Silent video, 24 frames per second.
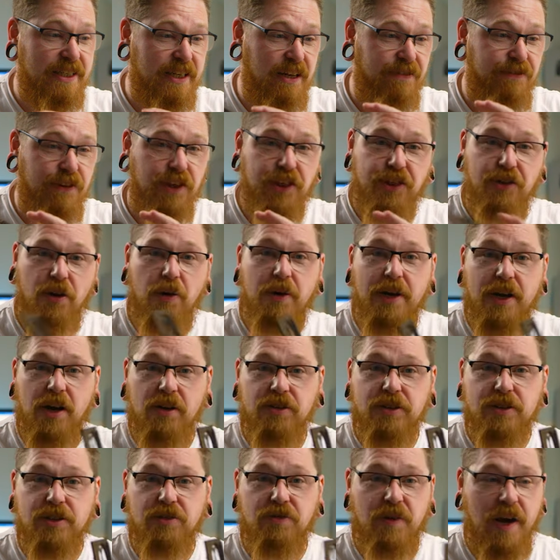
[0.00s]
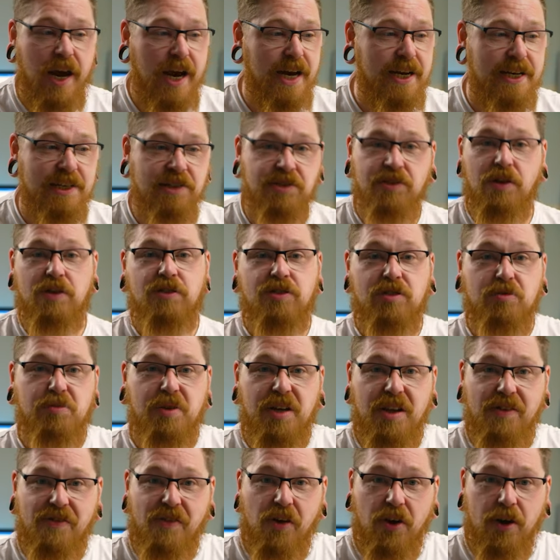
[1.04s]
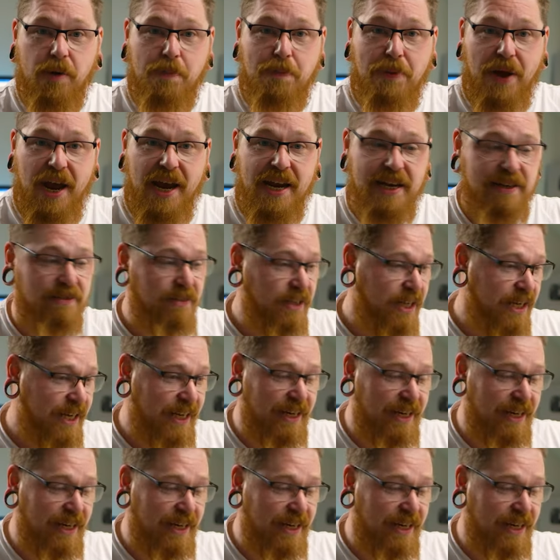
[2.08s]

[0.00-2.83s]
and if you're throwing it on terrain, it's not something you've got to paint.